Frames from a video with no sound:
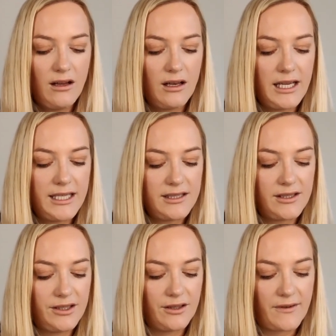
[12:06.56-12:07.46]
leading to
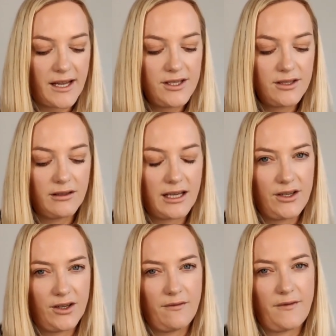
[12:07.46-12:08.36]
your venule and
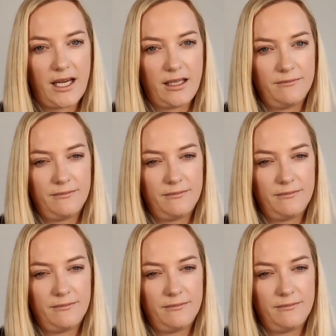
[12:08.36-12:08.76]
your vein.